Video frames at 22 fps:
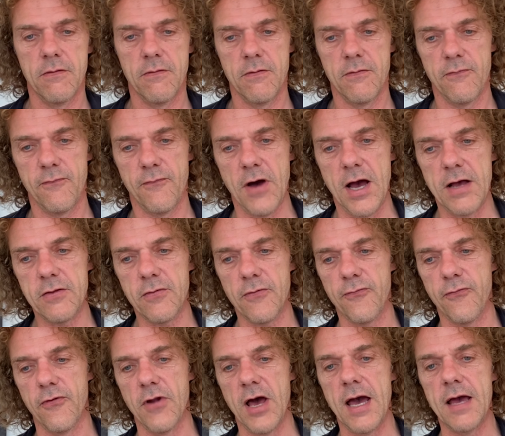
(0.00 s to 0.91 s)
Fight or
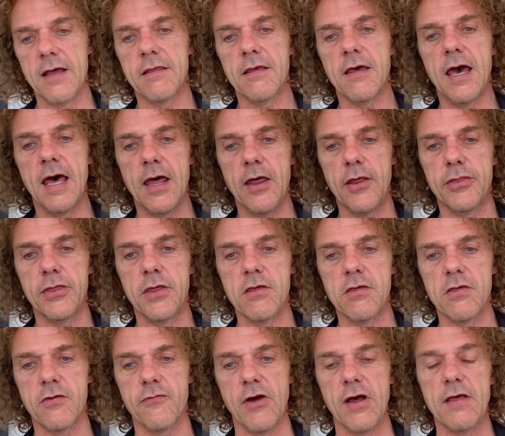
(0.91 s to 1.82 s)
flight, healthy
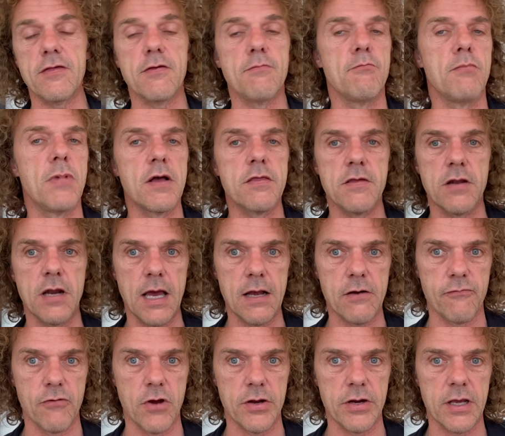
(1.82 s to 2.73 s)
stress, much like
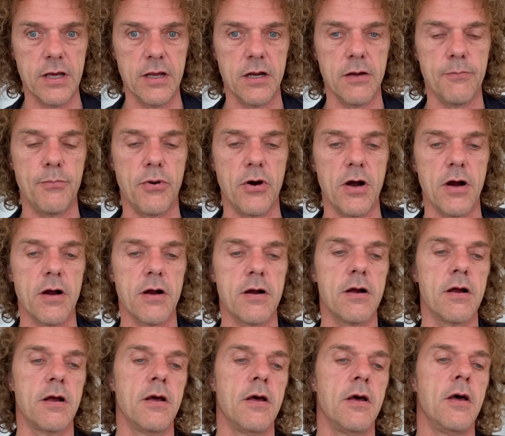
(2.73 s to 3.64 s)
running in the
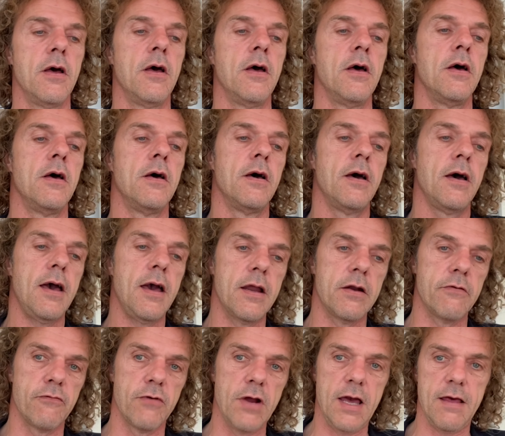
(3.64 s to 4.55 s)
park,
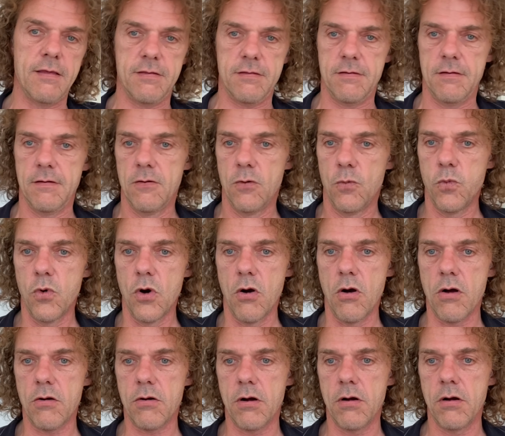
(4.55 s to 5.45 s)
and rest,
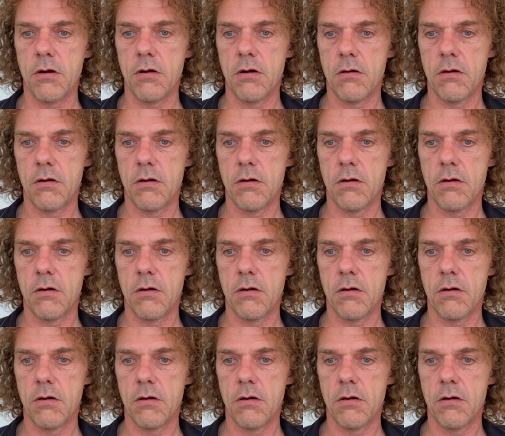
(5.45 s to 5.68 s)
walk,